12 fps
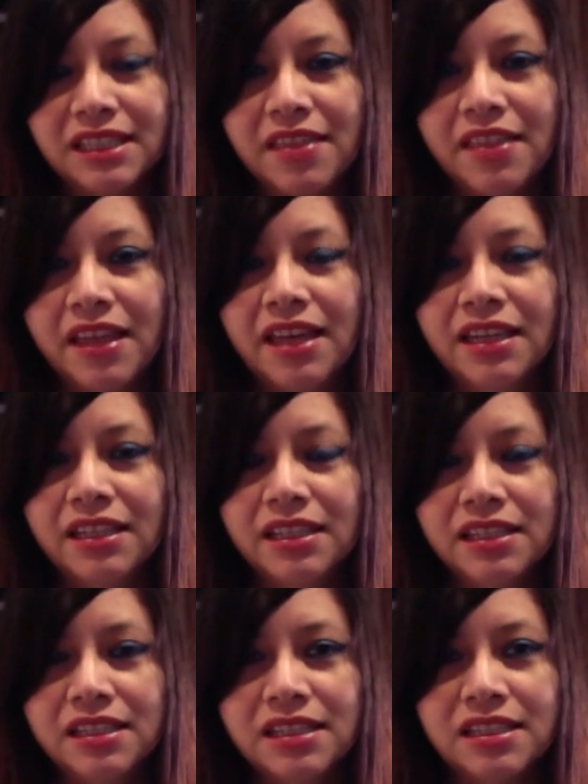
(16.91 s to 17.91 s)
and that
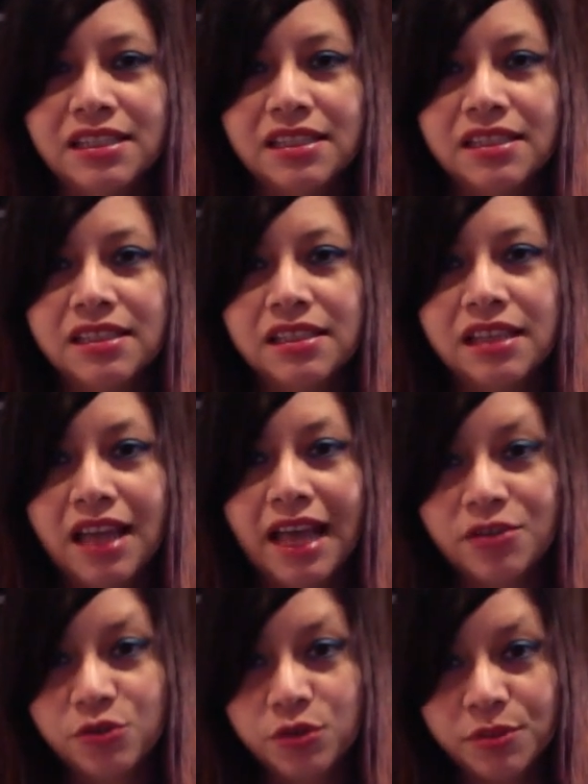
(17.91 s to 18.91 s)
is
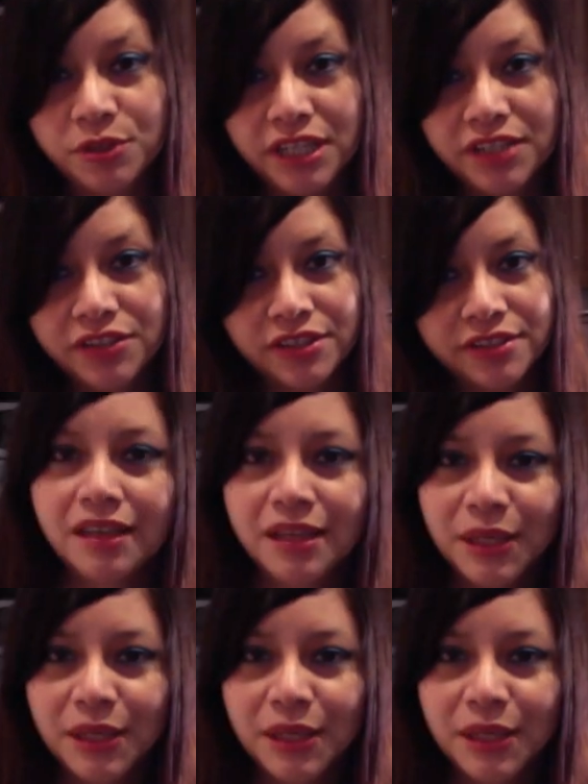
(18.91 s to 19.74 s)
astral projection.